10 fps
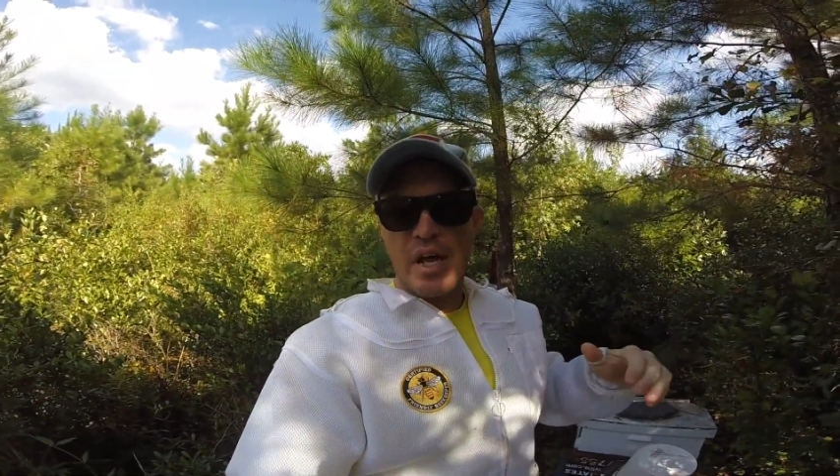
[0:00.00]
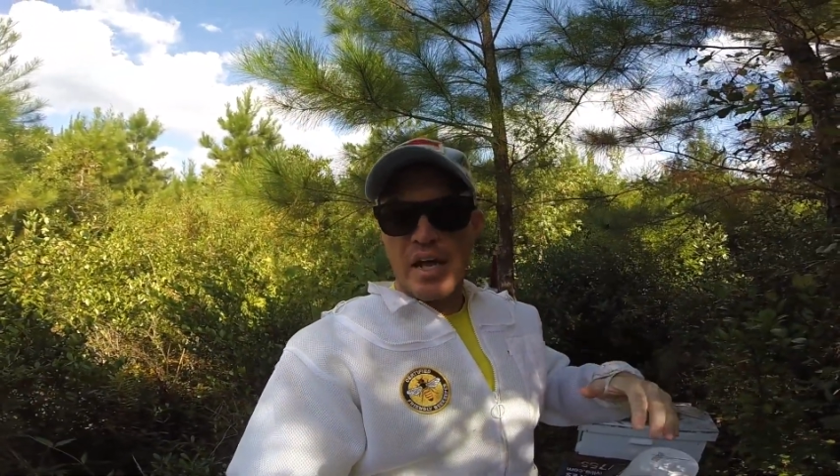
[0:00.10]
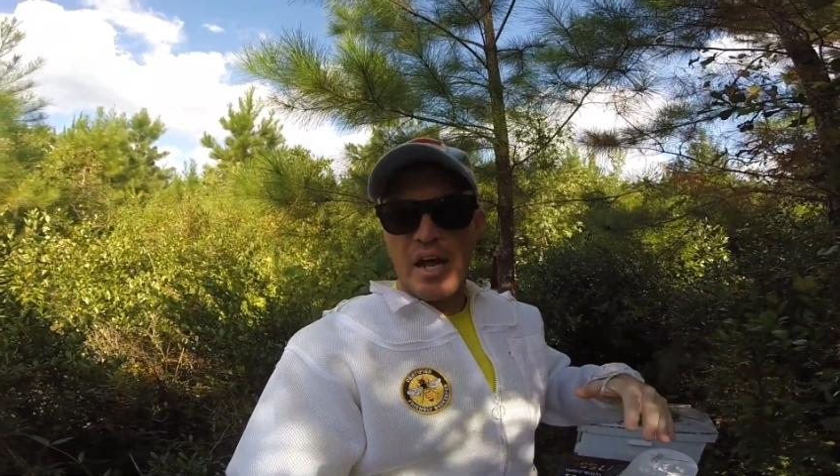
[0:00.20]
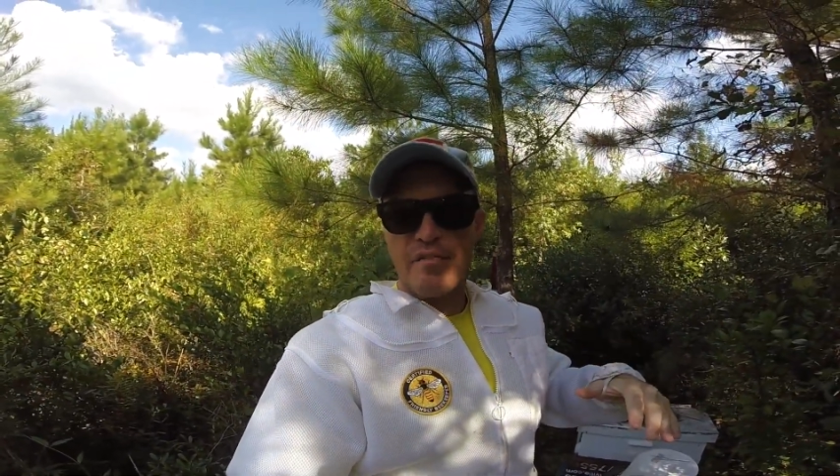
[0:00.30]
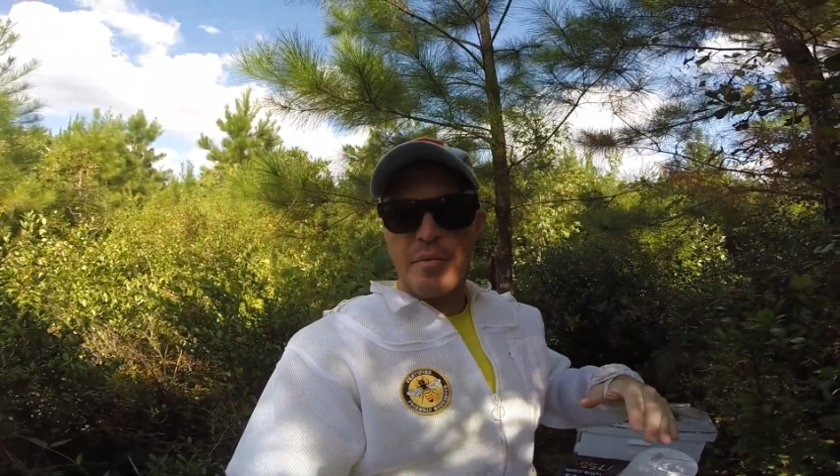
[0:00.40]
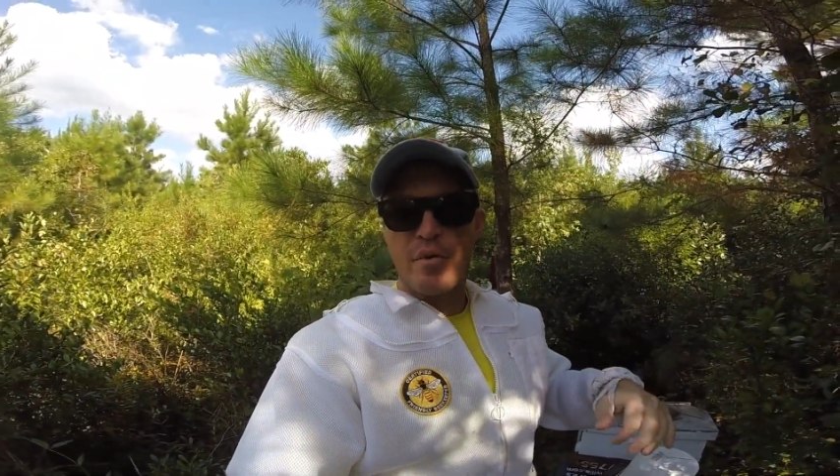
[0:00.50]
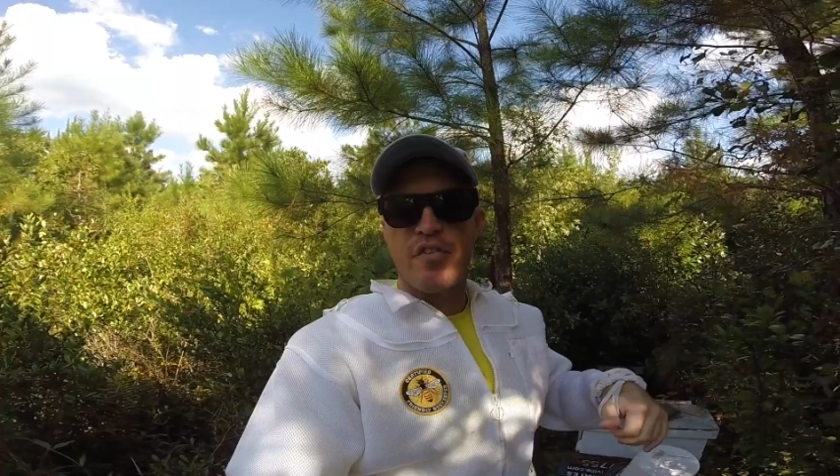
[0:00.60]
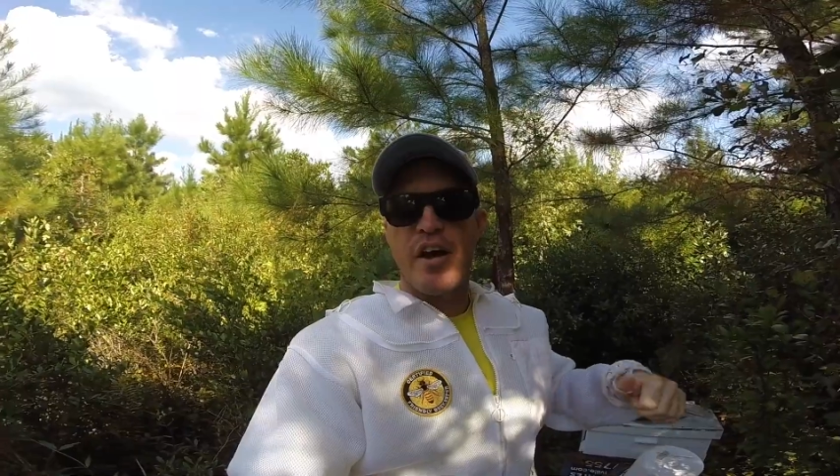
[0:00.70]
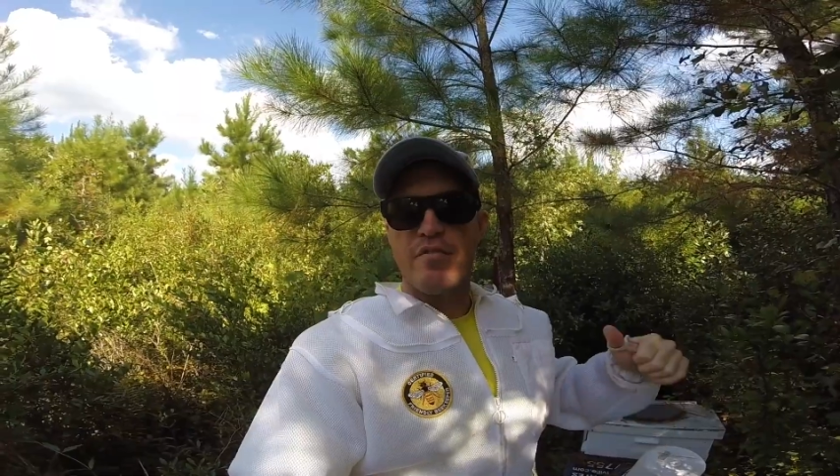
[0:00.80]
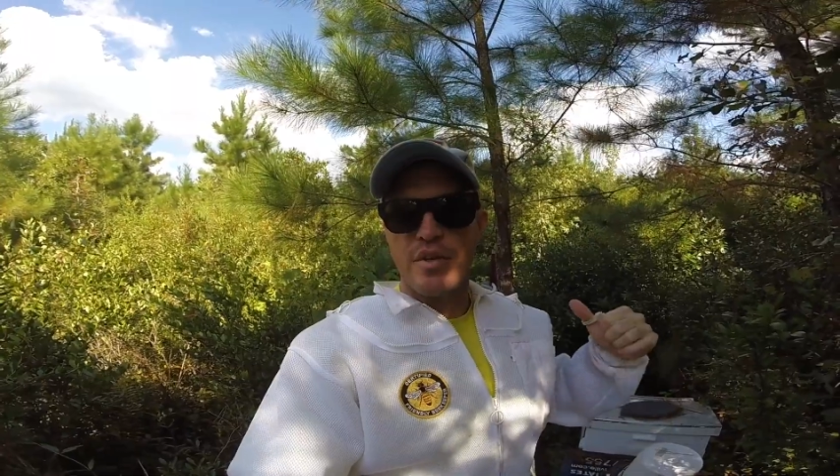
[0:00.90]
not hive number
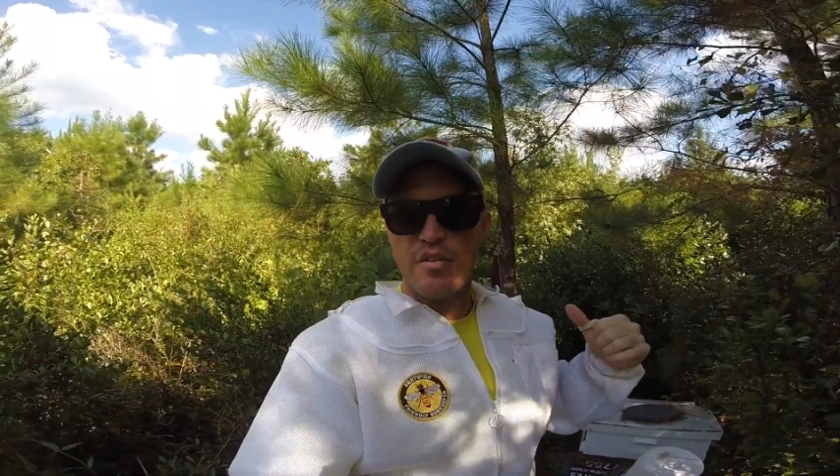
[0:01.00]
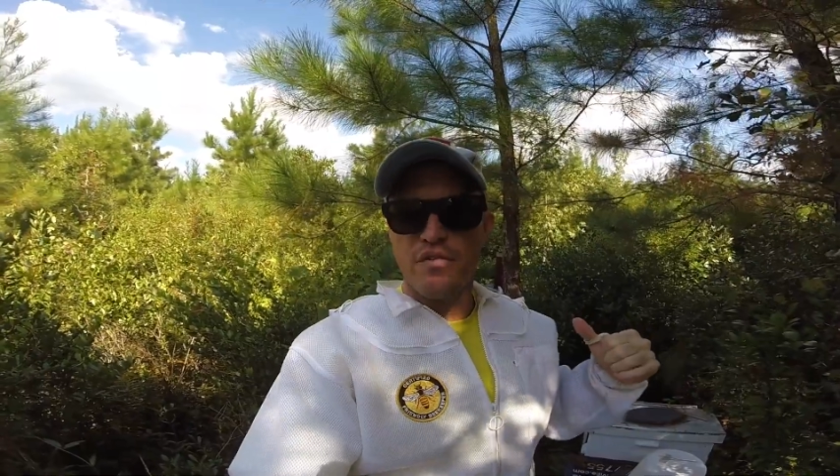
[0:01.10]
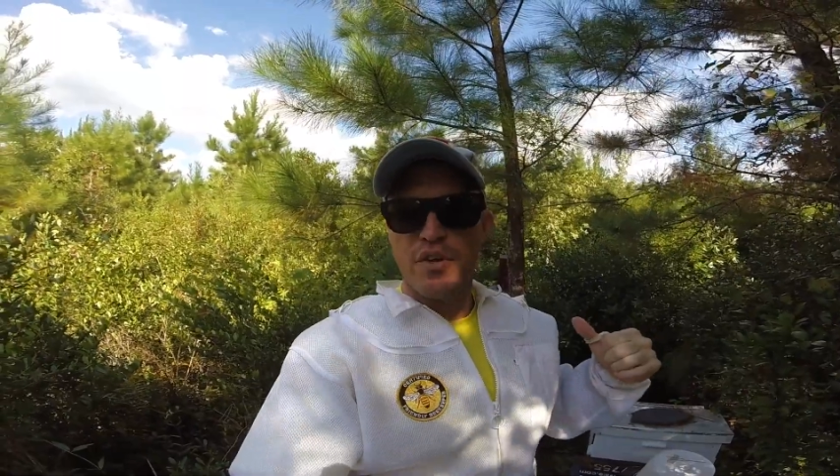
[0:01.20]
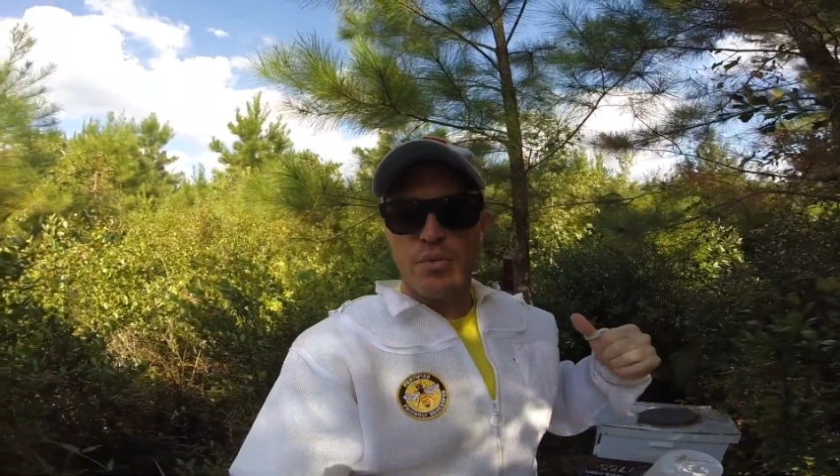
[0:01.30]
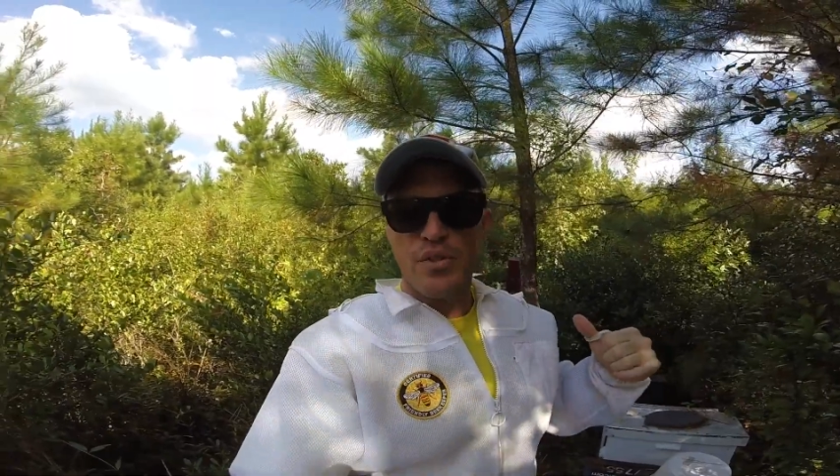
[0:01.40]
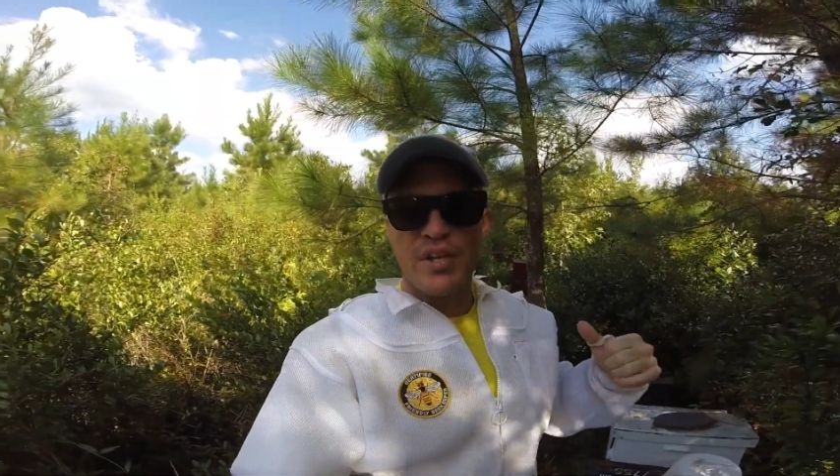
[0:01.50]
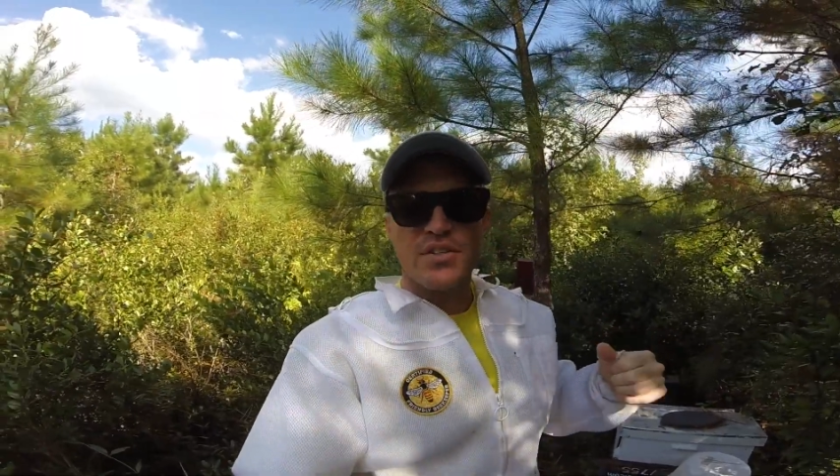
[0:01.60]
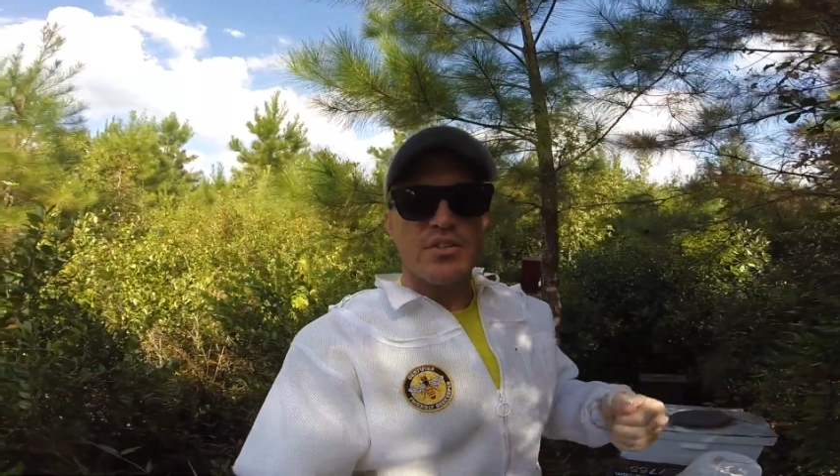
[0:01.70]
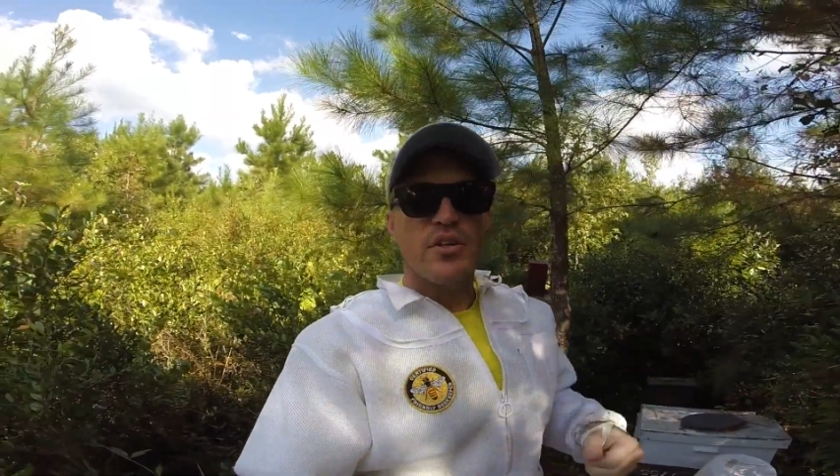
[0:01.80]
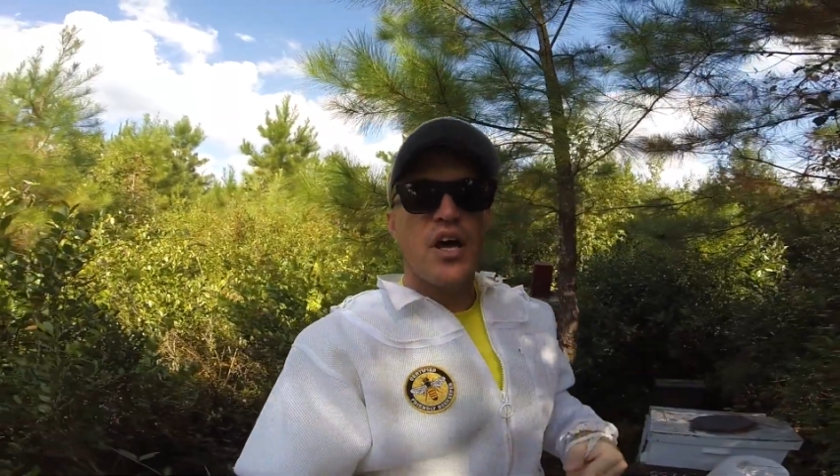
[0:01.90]
5, but the 5th one
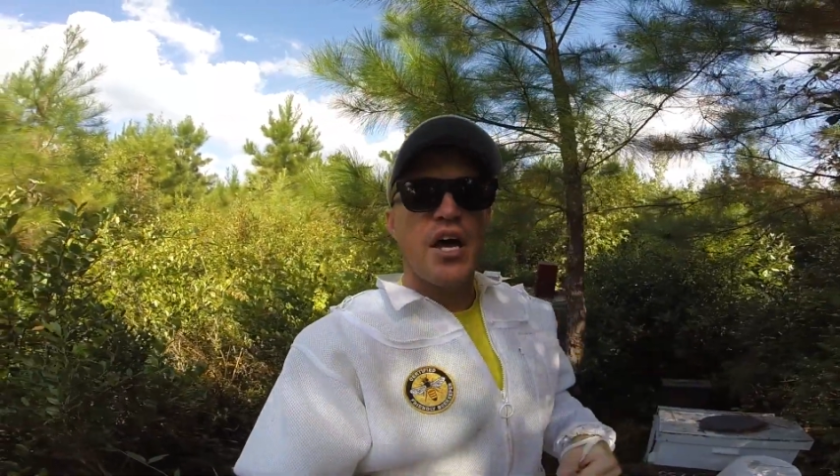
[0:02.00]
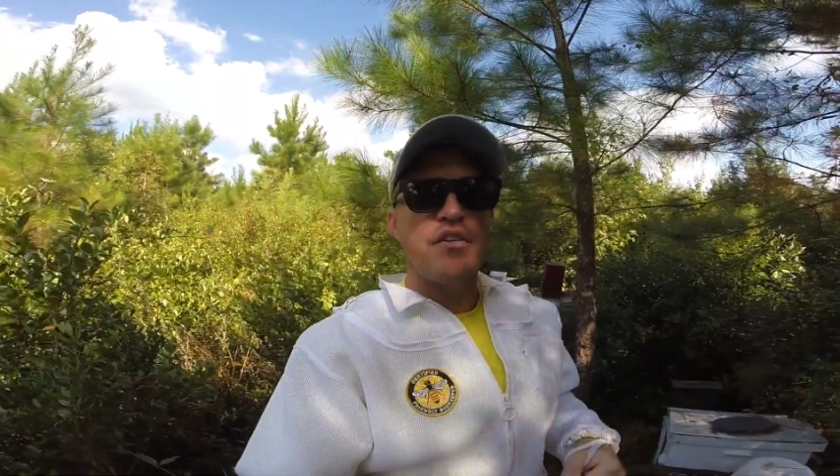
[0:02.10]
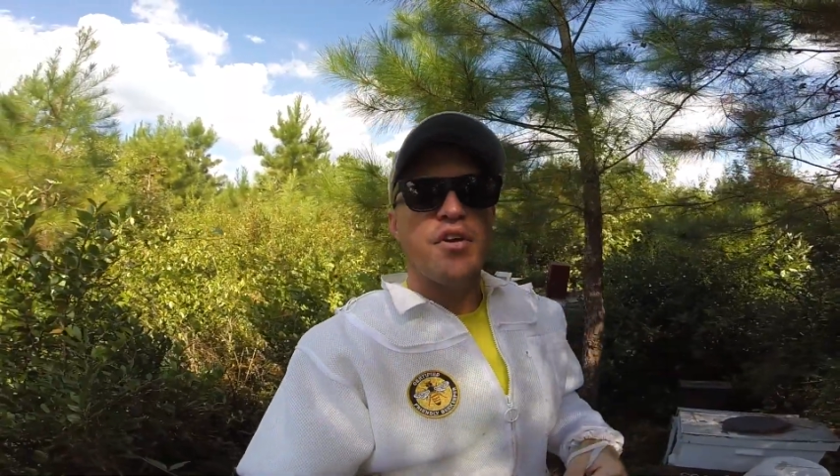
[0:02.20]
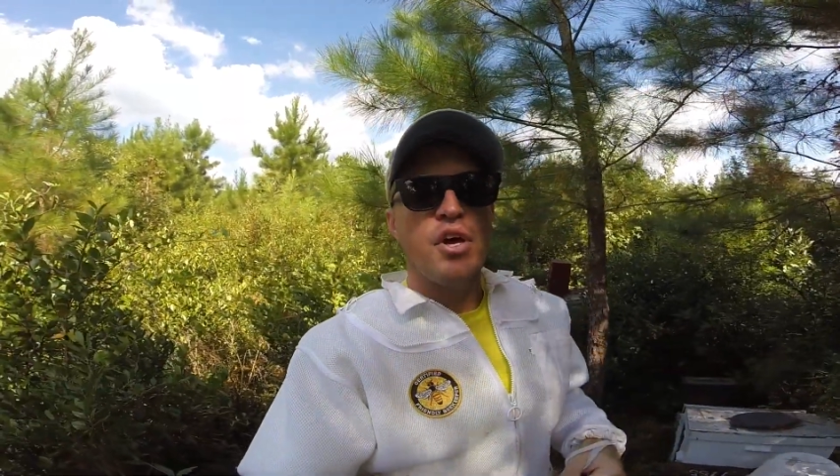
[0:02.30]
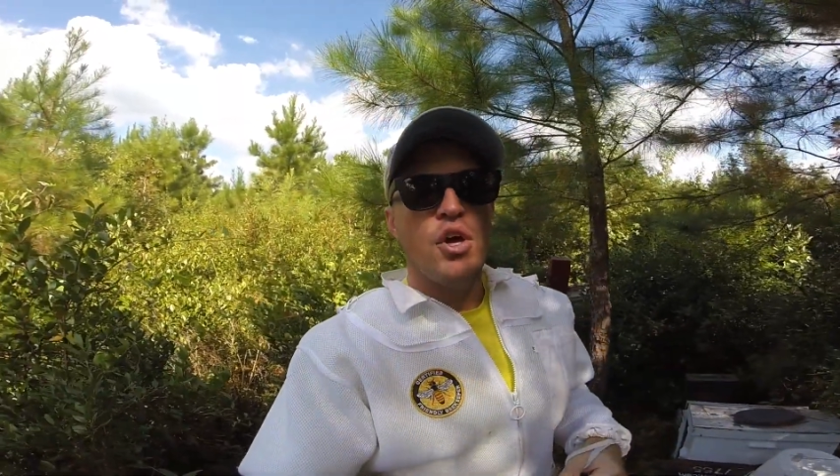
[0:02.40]
that's still alive,